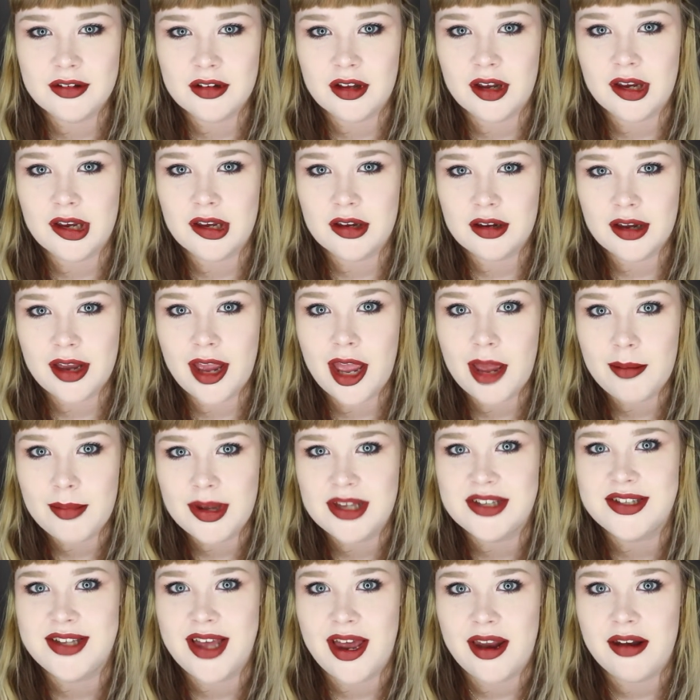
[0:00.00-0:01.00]
like,
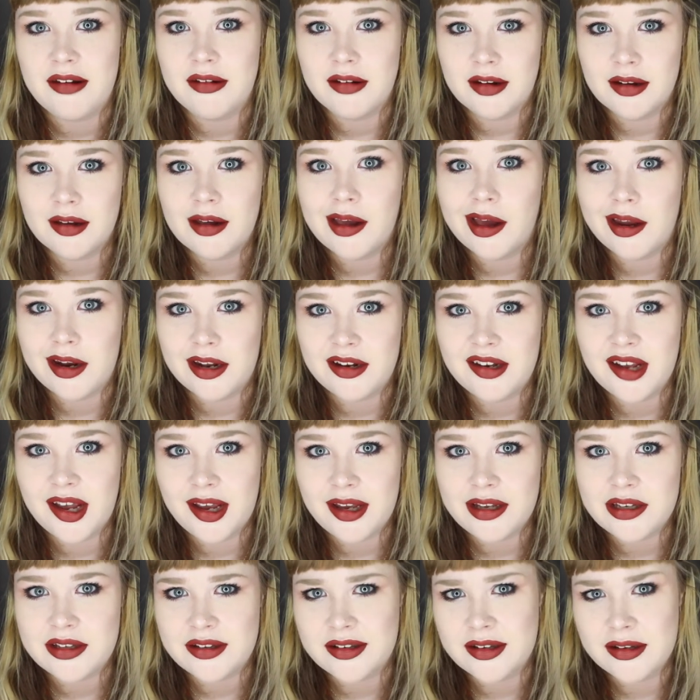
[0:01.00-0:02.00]
MSN kind of
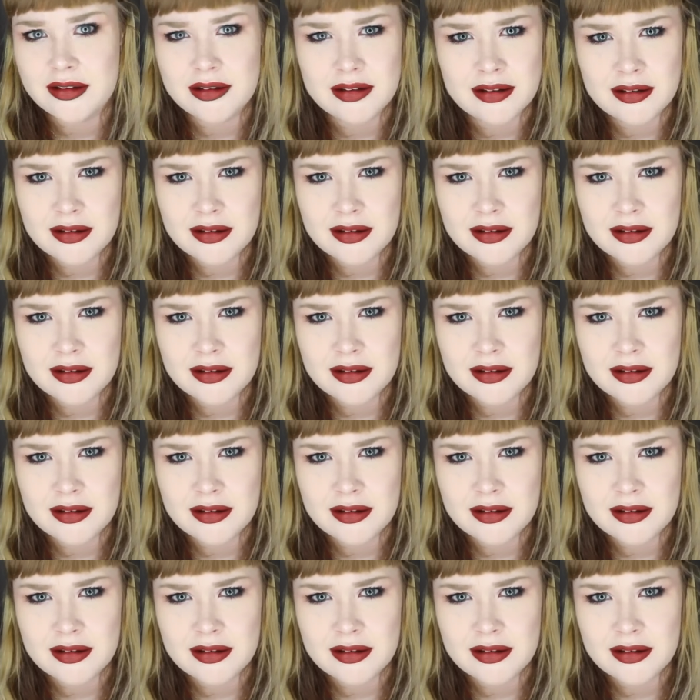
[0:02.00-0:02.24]
days.